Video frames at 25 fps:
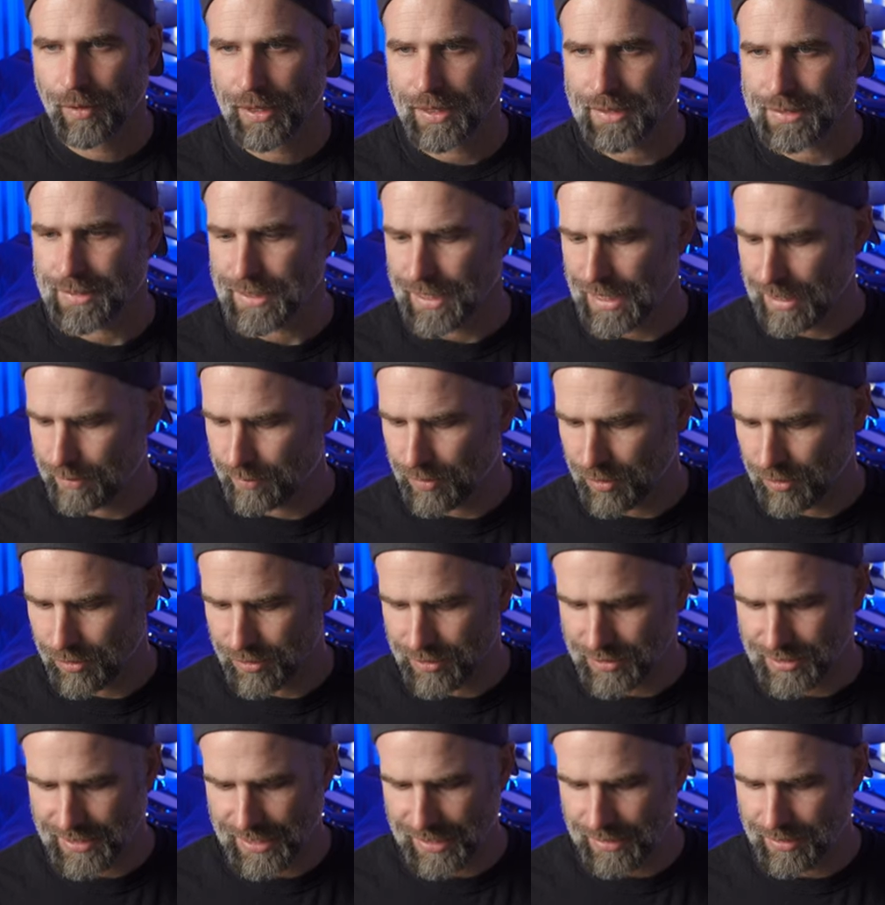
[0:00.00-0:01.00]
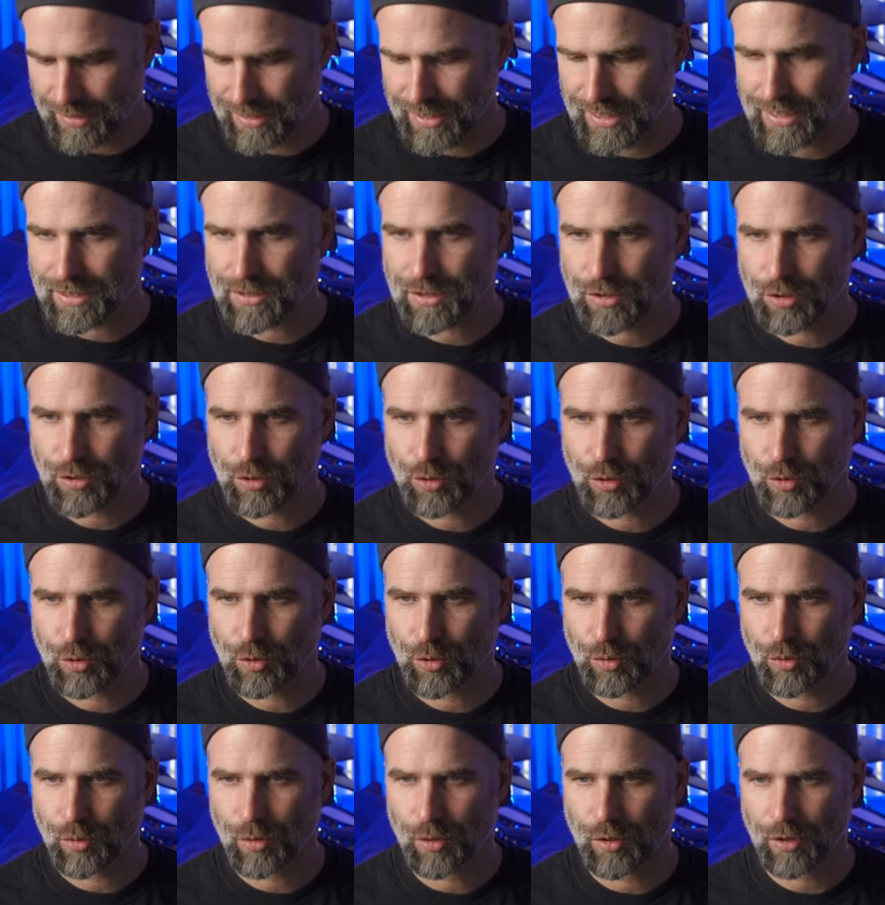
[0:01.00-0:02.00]
But I'm gonna set this to
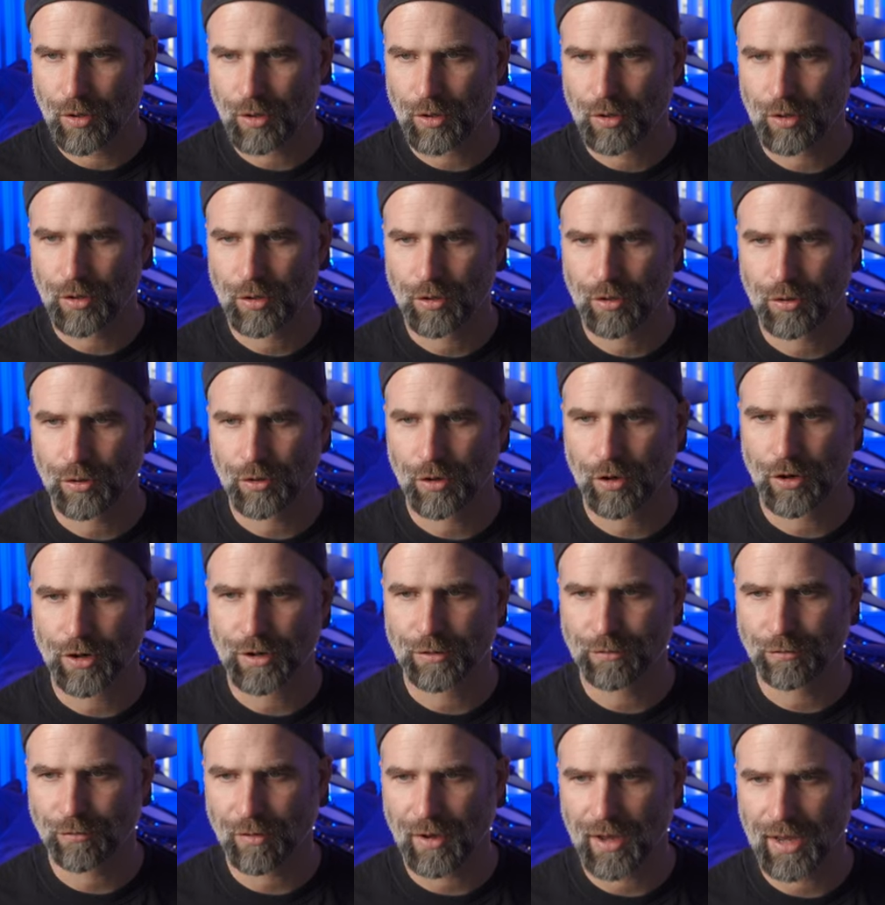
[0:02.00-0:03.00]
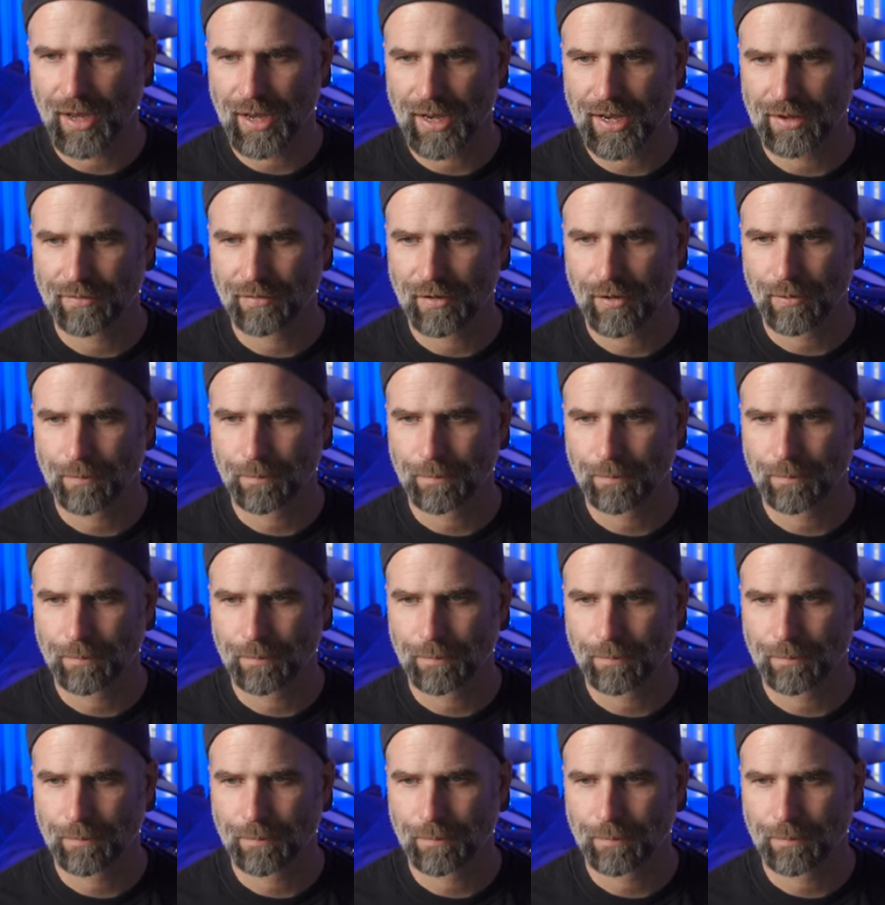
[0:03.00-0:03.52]
thirty-five,